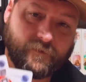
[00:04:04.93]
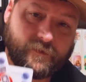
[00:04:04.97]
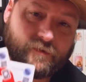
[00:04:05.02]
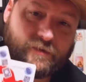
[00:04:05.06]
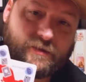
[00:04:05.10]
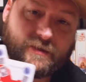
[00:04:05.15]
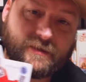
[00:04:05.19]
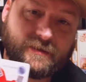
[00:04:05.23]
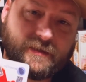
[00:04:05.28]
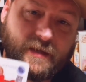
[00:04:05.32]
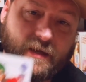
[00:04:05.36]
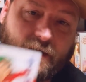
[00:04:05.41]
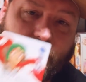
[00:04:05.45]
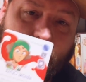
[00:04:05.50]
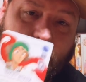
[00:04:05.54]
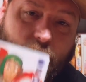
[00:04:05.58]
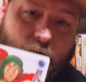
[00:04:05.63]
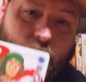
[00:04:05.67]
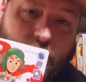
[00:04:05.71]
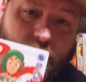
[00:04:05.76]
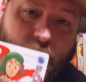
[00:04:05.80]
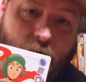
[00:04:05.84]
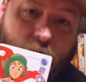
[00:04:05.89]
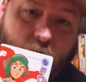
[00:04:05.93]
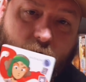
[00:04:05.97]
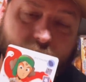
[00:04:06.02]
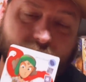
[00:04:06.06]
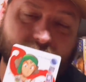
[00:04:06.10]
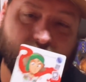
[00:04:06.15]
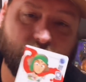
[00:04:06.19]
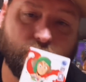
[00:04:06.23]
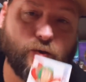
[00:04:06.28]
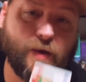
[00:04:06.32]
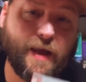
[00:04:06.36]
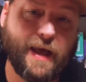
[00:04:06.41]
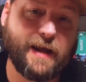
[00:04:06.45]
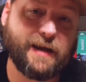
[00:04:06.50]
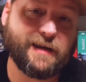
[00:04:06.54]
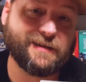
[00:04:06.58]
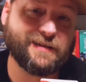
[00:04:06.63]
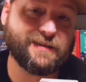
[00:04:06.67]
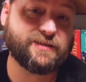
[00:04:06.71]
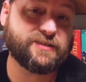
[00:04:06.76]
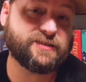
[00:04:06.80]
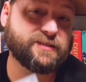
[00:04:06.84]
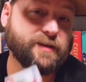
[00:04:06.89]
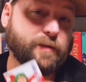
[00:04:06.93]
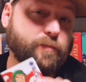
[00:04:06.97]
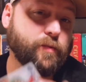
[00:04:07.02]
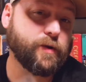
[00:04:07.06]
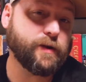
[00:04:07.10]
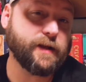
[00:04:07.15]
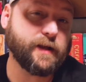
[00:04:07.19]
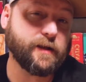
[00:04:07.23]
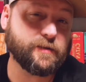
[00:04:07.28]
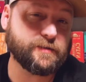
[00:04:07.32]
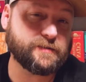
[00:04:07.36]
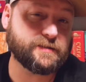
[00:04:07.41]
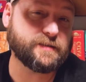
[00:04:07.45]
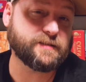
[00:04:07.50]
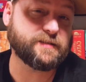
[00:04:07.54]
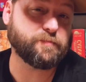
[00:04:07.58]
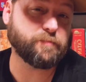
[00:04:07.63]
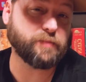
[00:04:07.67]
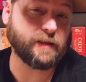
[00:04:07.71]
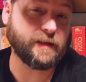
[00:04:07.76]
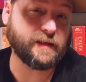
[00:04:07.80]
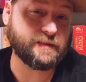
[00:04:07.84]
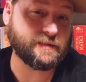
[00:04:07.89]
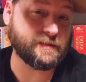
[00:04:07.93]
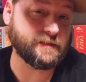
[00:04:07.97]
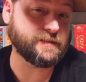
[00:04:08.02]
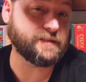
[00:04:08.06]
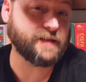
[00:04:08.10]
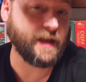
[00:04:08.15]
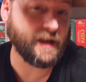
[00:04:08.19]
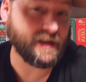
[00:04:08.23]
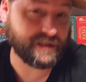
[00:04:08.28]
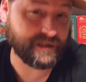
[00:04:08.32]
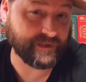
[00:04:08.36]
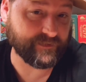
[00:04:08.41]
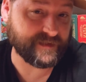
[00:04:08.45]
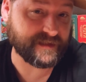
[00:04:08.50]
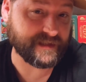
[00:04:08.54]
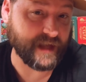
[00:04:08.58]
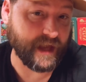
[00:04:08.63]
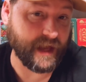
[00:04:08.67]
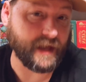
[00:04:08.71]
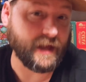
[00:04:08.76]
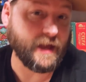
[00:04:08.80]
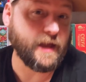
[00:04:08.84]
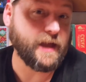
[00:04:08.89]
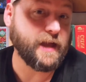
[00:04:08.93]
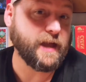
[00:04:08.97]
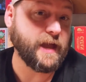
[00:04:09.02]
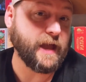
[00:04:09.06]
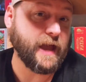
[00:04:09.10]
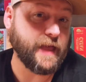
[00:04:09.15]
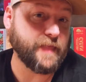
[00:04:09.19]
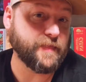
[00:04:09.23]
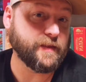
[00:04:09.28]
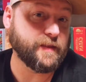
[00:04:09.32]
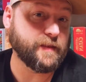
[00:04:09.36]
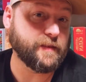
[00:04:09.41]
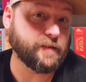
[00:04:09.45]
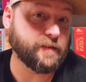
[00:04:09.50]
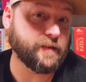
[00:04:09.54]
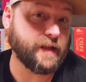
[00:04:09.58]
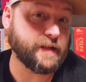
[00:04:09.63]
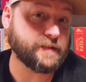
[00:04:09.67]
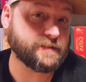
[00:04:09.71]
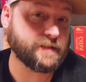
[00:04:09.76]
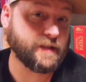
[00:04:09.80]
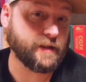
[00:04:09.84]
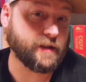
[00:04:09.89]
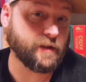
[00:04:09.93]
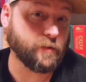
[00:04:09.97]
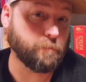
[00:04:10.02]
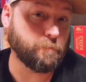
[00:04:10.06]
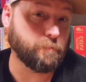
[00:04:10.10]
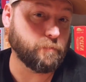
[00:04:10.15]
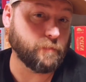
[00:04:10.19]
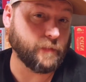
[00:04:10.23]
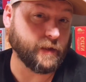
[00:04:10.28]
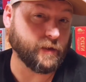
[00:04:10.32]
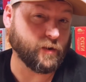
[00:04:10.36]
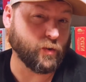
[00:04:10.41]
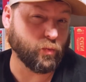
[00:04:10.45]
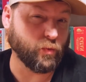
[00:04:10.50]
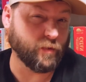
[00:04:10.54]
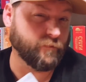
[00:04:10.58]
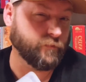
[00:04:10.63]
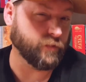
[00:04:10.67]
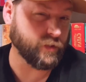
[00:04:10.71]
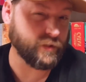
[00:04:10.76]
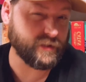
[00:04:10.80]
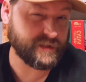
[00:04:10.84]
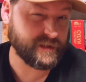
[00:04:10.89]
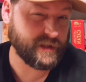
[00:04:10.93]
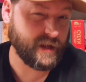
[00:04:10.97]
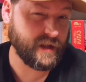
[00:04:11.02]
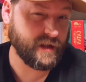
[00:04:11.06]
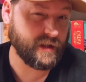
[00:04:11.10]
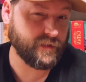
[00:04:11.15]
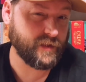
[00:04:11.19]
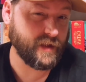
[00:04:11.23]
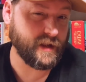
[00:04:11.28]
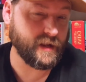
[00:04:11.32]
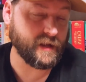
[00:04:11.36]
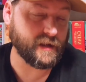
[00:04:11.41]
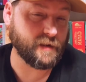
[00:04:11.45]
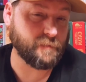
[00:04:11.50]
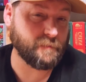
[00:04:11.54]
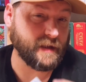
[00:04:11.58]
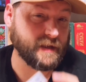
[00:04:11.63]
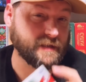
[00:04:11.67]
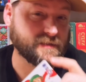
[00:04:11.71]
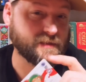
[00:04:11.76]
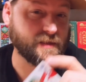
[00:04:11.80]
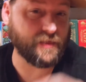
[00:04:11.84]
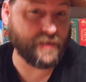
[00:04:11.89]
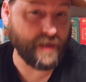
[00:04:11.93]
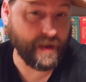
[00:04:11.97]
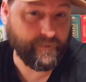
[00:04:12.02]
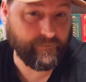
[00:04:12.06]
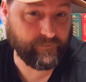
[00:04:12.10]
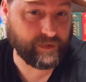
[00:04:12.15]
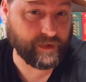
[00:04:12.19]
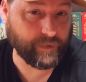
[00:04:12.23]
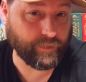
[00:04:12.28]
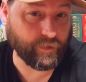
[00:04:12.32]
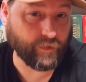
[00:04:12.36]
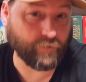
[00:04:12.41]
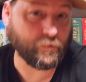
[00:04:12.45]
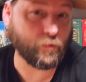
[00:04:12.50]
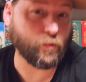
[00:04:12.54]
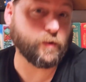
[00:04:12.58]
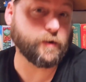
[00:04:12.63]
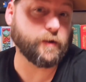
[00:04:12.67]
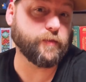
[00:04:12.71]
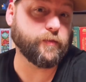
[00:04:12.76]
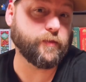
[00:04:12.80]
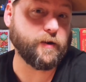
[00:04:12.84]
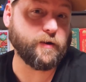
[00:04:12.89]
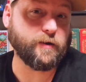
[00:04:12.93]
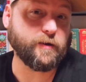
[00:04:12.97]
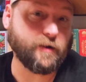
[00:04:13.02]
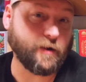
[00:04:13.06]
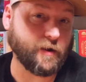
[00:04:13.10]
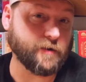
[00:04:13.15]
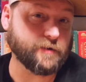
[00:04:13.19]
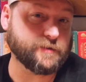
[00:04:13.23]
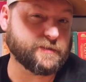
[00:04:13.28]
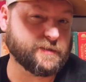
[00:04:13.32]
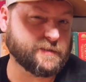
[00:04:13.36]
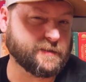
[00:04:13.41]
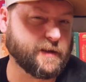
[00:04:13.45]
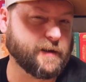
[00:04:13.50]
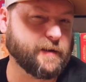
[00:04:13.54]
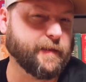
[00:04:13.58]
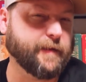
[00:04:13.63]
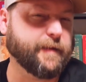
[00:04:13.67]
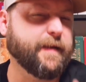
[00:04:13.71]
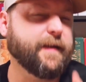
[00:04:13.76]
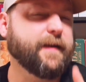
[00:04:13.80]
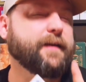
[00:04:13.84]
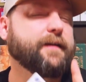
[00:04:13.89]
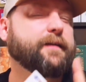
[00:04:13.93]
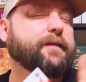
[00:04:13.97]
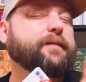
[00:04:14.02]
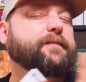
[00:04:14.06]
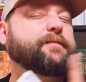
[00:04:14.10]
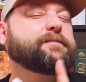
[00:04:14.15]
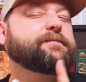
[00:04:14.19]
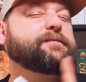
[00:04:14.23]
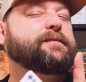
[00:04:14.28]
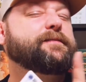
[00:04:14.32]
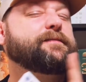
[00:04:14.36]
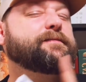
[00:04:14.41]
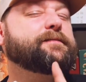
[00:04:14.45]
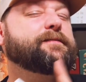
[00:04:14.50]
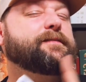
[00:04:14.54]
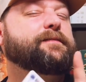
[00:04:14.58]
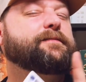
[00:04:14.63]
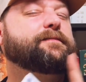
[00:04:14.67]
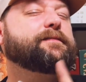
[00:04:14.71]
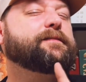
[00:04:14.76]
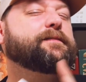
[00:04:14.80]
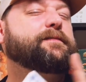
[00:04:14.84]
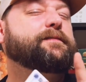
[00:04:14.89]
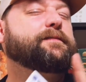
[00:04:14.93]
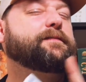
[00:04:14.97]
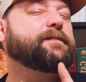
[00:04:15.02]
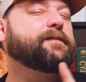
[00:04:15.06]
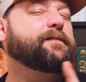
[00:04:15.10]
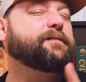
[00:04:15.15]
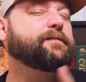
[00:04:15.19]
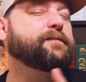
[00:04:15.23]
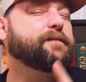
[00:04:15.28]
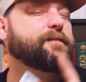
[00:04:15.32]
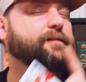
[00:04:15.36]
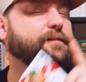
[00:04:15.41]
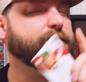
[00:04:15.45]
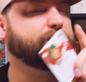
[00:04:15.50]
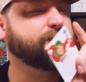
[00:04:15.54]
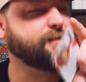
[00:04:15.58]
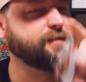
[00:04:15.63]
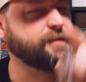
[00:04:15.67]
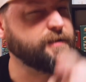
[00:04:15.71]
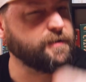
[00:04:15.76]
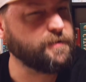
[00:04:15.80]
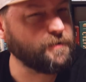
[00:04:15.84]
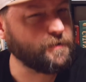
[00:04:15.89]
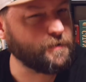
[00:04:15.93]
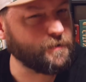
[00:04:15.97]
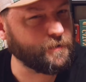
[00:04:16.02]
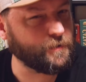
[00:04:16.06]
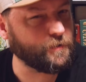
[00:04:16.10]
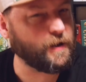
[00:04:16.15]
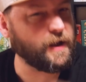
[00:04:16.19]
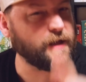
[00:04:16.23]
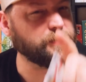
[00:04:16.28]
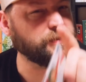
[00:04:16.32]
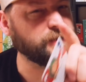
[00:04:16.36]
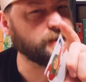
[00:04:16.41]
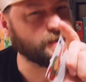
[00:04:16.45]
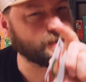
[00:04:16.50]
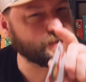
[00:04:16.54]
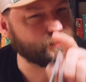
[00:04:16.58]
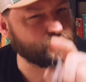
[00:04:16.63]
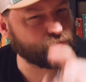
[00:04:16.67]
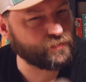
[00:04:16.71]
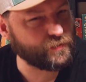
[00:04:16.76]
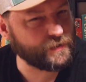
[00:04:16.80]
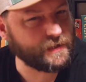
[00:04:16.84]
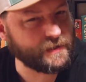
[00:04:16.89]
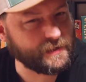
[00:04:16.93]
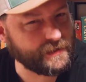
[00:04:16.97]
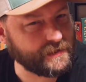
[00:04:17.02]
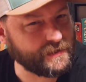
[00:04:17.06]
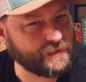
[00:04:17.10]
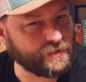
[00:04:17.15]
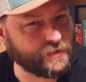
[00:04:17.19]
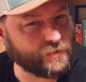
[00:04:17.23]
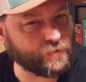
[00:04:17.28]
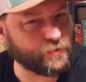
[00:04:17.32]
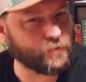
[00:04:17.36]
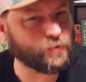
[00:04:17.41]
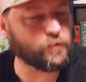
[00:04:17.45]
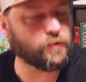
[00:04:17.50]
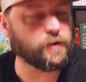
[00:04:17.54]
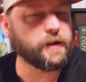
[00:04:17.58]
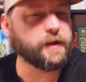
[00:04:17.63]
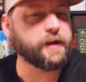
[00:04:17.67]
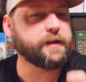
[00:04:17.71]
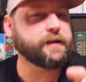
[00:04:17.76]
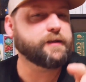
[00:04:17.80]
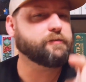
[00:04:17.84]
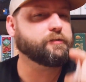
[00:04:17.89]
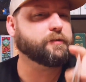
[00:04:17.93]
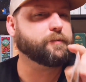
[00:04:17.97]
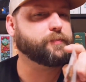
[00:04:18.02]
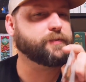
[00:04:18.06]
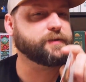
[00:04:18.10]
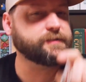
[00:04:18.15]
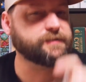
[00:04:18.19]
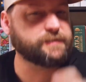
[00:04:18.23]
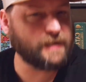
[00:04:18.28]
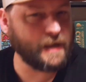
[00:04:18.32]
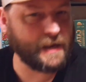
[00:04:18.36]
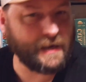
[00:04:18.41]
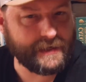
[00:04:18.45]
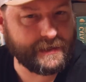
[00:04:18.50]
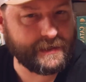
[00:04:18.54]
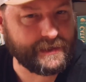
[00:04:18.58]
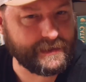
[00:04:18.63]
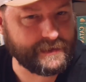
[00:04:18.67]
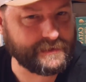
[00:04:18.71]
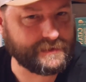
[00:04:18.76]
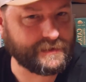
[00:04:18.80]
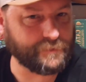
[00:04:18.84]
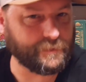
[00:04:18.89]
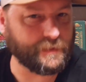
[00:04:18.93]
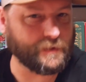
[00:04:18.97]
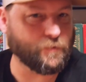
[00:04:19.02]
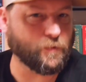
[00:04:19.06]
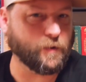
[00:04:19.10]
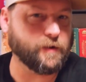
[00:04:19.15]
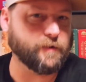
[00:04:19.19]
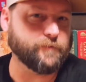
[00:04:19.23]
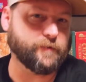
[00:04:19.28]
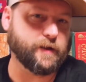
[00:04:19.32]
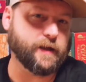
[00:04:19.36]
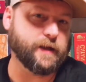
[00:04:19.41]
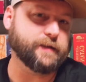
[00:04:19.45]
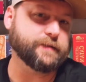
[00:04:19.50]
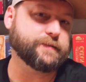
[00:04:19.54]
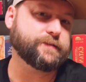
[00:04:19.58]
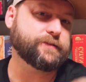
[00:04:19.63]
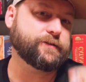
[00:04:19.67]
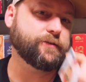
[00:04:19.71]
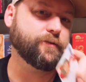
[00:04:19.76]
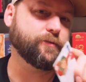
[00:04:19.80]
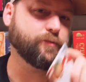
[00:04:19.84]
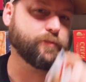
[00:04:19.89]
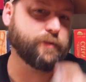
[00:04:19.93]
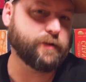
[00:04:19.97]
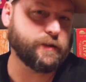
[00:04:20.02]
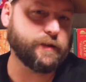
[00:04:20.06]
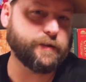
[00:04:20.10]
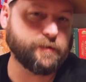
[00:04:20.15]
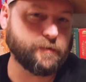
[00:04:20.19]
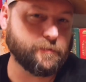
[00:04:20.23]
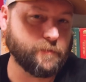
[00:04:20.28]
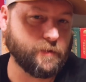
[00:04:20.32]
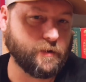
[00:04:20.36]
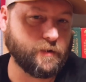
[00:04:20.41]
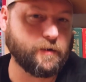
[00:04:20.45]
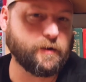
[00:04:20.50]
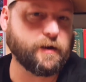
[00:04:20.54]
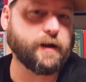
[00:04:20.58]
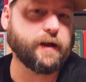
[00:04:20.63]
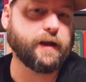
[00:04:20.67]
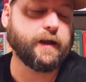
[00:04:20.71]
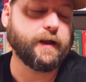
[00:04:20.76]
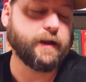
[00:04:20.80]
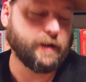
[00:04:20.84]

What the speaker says: You just take one of her cards and you add it to someone else's played detective set. And then that's like a reverse kind of thing, and it makes them flip over one of their cards. She's kind of like, oh, no, I think it's really you. You were pretending to be one of us. You're really the murderer.